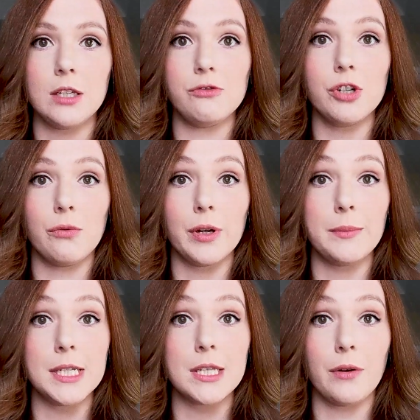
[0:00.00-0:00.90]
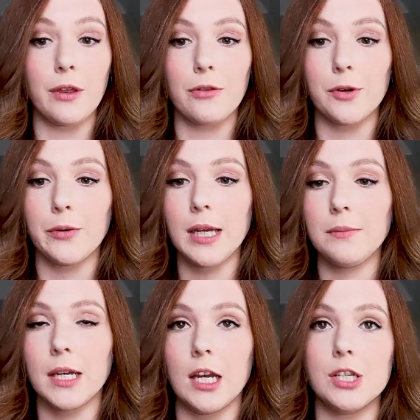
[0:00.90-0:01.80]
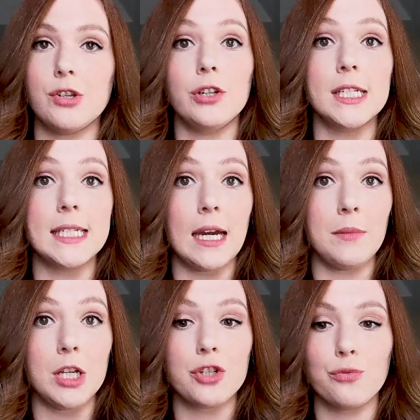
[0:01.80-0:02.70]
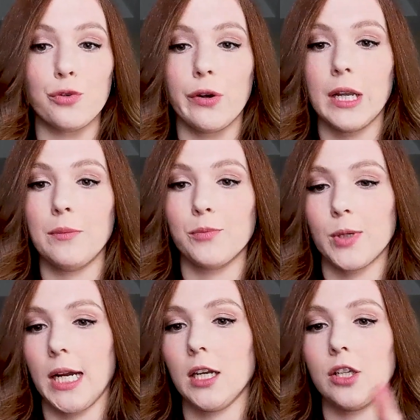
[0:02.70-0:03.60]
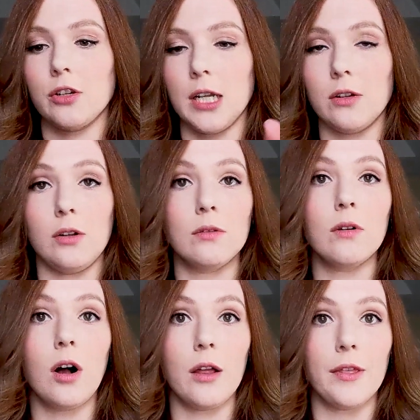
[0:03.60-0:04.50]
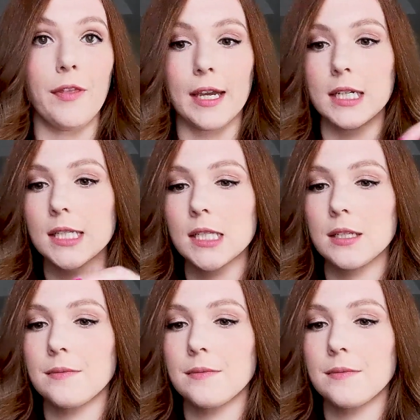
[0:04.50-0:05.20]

you don't want to be sewing through it because you could damage, ruin, break your needle, all the things.